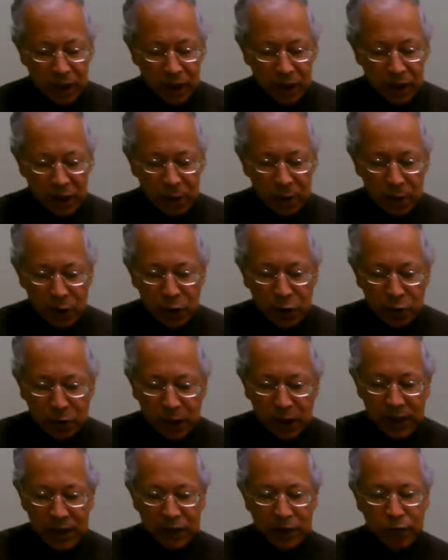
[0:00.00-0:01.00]
Number
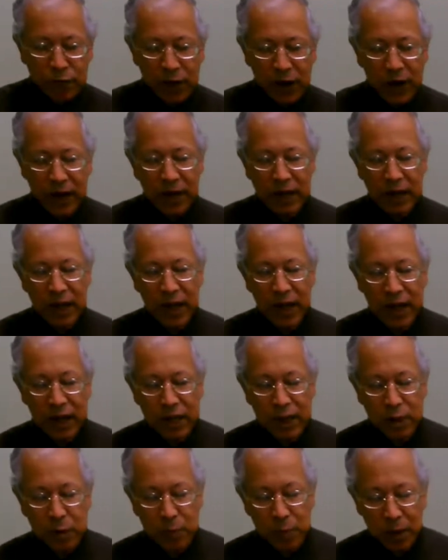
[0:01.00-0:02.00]
3, define the
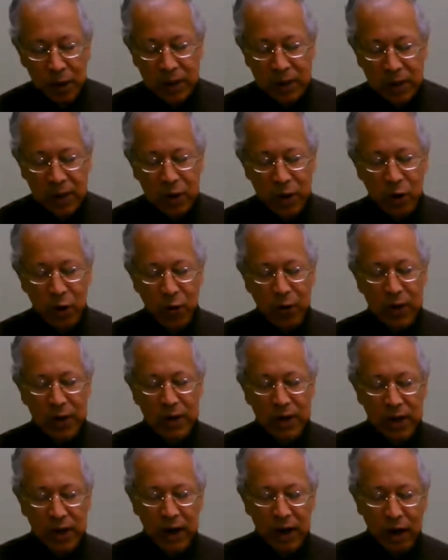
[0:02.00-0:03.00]
expository
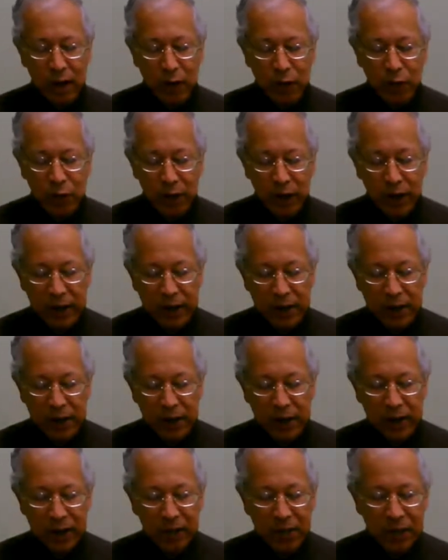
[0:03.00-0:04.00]
style of writing.
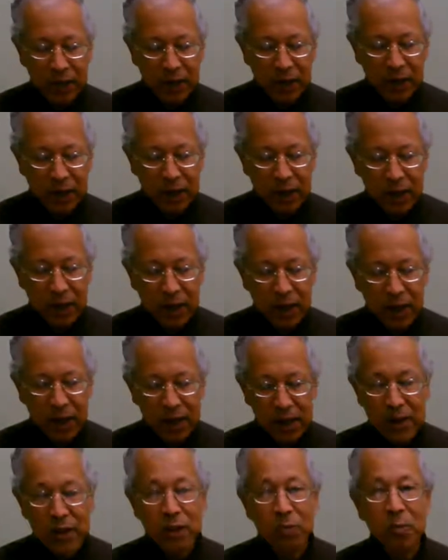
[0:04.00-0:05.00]

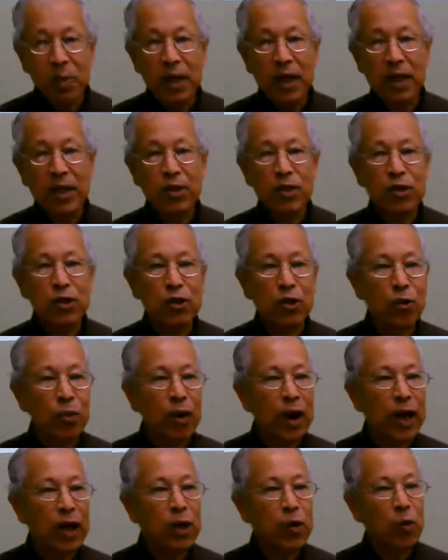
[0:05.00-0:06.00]
This means to
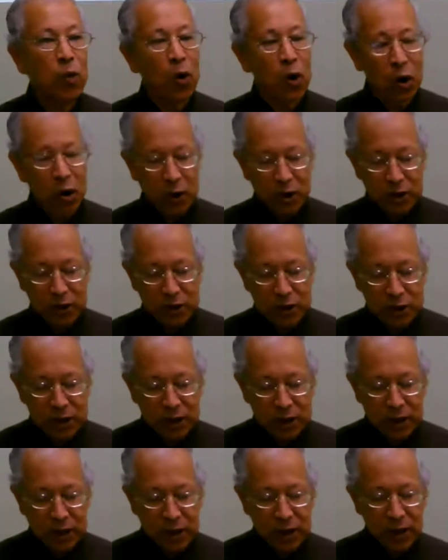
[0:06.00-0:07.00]
write
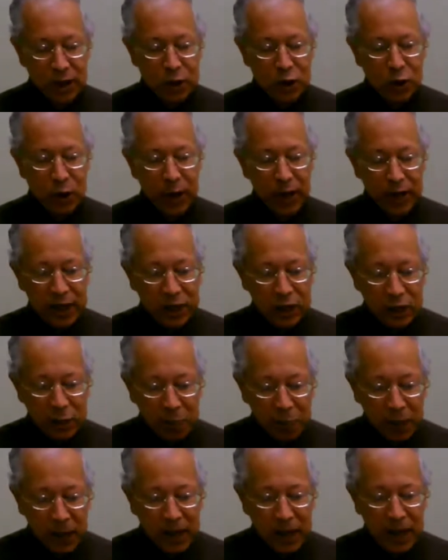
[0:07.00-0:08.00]
words to
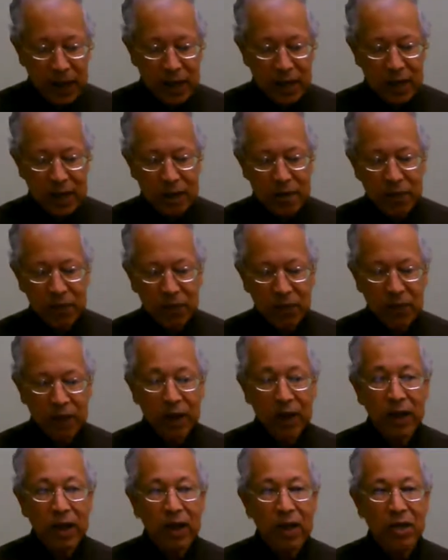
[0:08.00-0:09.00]
explain,
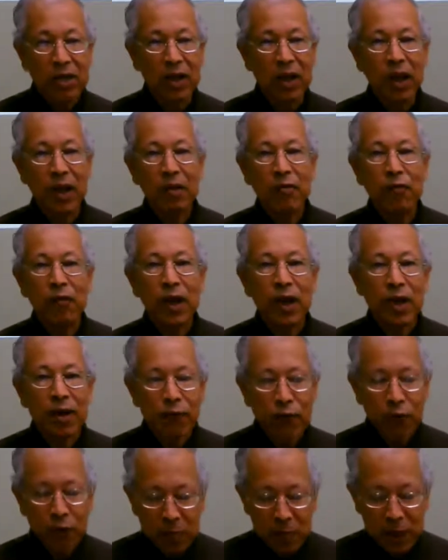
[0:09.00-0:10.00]
to give
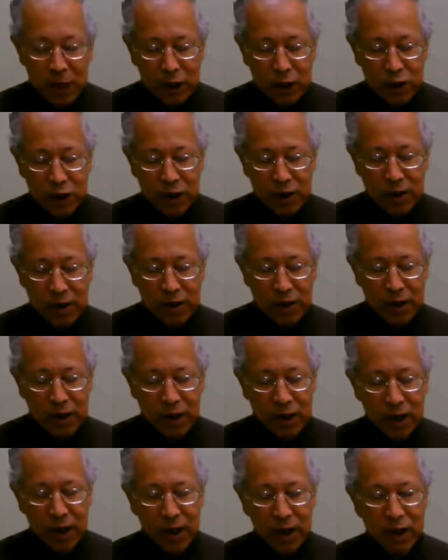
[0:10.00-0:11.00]
information,
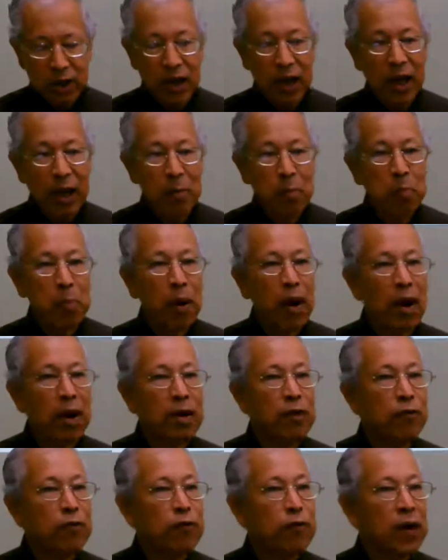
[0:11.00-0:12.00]
to
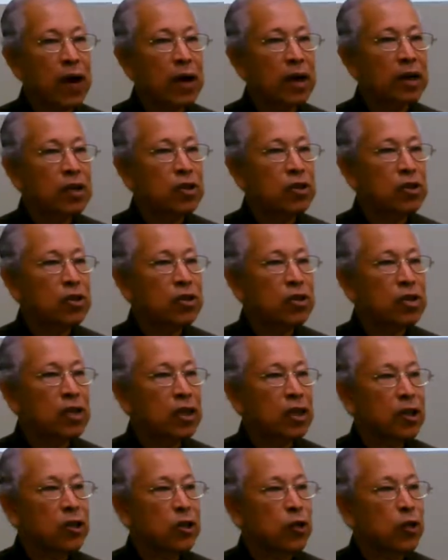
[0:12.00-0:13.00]
impart facts
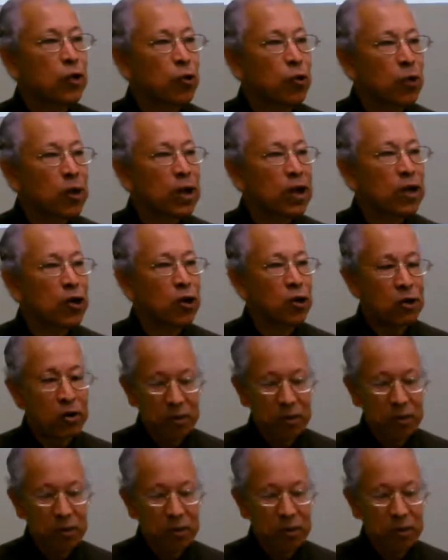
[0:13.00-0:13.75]
to the reader.